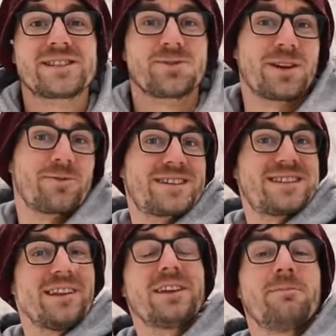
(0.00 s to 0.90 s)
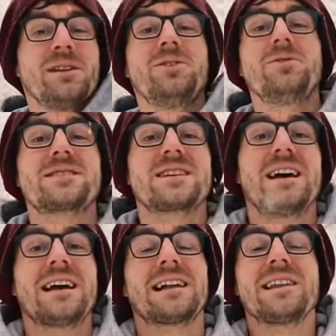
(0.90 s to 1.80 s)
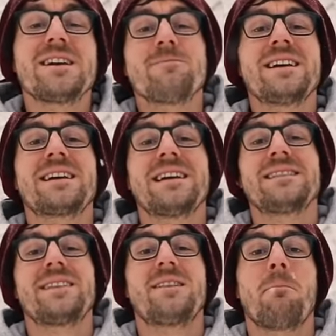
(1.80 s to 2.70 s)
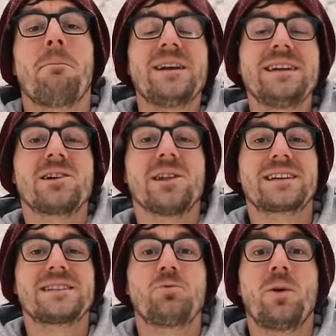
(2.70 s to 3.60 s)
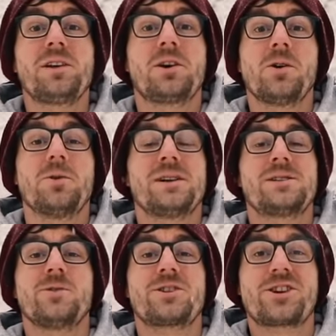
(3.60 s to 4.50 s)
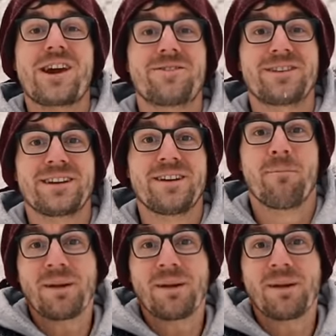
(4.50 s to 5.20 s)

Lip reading: So they were selling balloons, claiming that the money collected will go to a charity.